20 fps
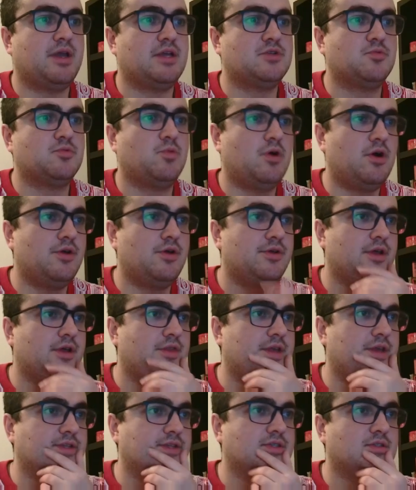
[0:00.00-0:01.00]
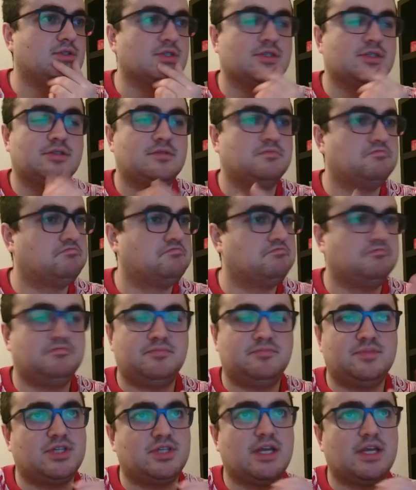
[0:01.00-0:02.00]
one, and then just
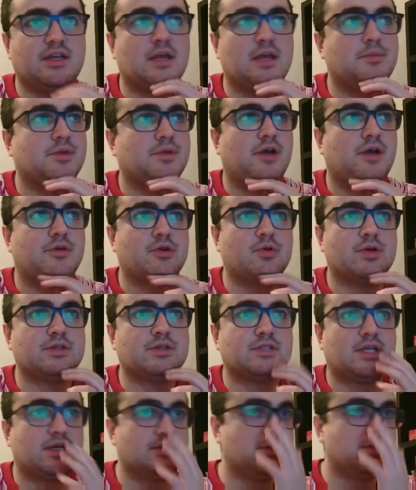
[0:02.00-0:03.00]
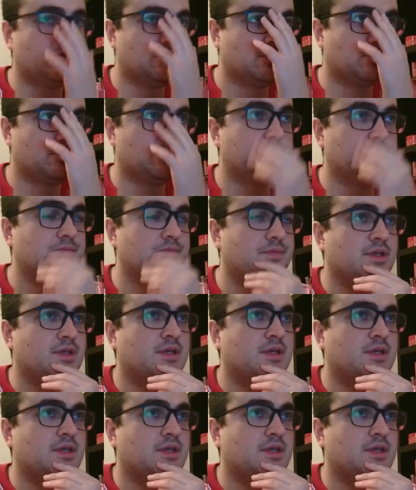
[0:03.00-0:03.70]
send API request as usual.